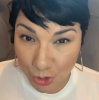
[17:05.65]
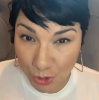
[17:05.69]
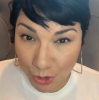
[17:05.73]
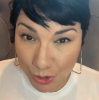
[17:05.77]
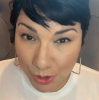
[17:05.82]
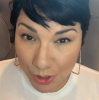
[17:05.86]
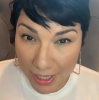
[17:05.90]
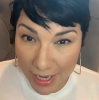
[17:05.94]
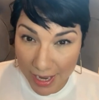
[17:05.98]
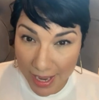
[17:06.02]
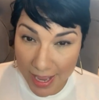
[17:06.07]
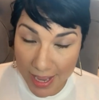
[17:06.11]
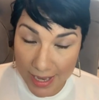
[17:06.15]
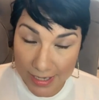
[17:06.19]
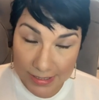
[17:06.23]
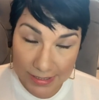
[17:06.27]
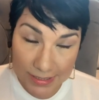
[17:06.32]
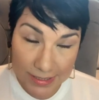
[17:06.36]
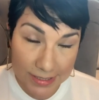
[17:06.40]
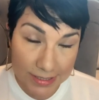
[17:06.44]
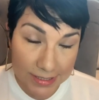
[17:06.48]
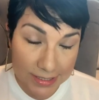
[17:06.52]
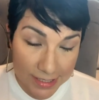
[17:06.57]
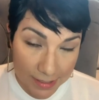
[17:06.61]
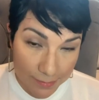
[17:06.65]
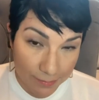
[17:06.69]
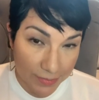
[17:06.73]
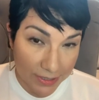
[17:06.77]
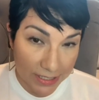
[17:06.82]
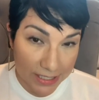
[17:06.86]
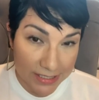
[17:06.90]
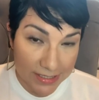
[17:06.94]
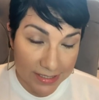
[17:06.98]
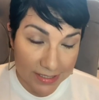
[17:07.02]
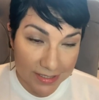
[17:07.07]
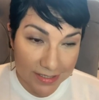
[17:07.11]
and seamless.
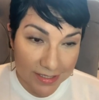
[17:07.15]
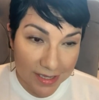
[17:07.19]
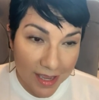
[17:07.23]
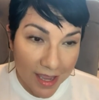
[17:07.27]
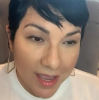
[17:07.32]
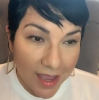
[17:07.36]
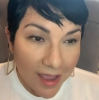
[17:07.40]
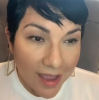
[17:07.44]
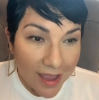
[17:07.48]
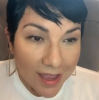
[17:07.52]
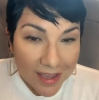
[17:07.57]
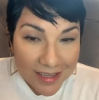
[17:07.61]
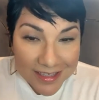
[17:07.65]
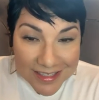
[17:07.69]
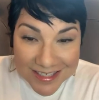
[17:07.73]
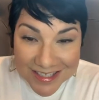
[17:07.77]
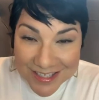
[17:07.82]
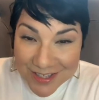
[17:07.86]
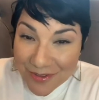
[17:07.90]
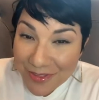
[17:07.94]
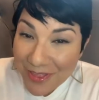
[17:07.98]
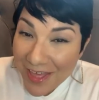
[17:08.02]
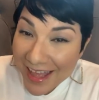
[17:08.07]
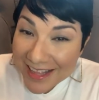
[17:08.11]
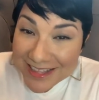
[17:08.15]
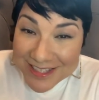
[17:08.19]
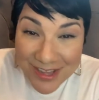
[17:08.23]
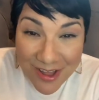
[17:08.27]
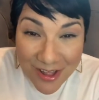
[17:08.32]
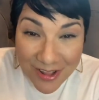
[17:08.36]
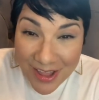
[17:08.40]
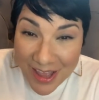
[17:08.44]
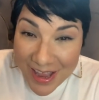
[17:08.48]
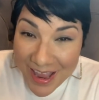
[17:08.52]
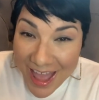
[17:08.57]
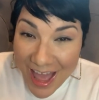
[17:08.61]
So that's all I
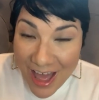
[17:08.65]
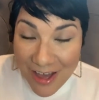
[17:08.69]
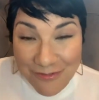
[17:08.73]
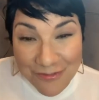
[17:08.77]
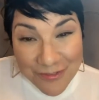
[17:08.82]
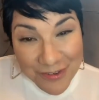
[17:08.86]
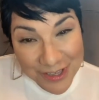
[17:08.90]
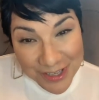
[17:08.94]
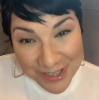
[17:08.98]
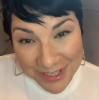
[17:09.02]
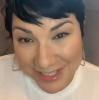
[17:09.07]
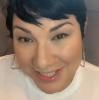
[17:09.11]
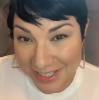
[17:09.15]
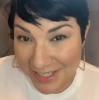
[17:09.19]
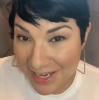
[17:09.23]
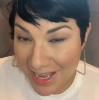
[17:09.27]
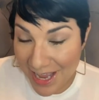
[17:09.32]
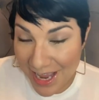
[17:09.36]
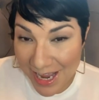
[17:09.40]
have for you tonight.